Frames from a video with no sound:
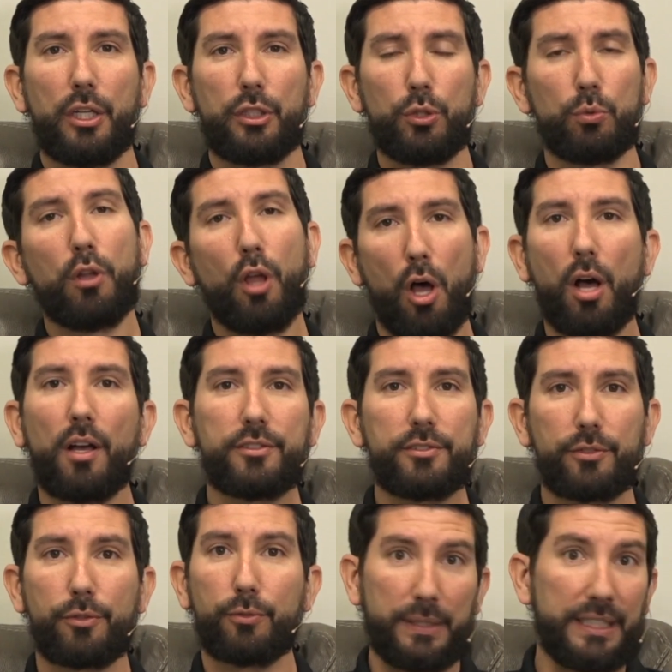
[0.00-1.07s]
you
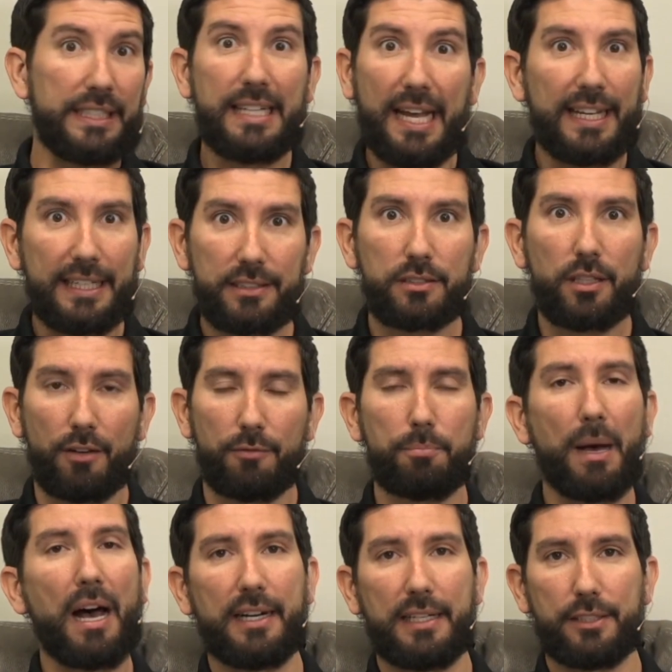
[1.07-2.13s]
lost 3 days of
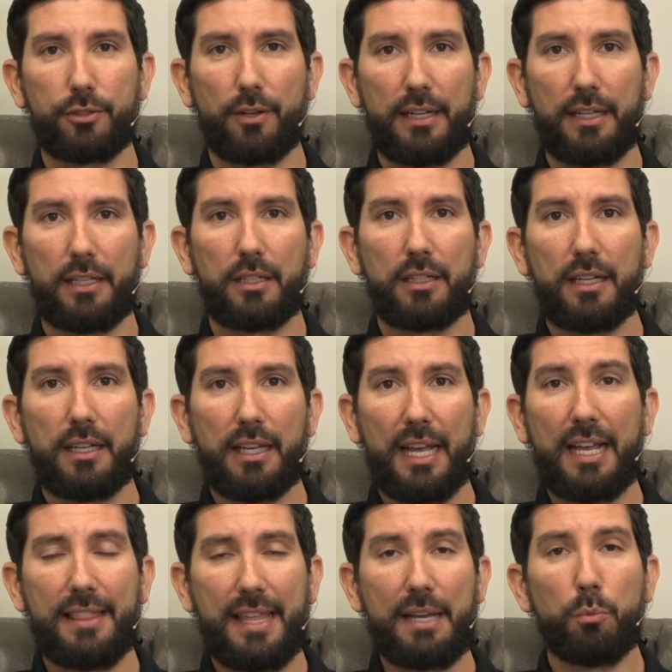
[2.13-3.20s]
potty training,
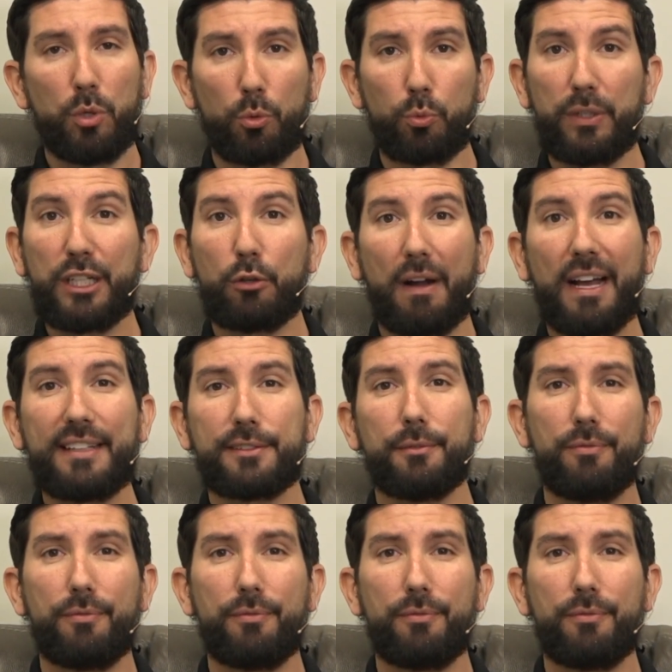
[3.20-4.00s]
and they will regress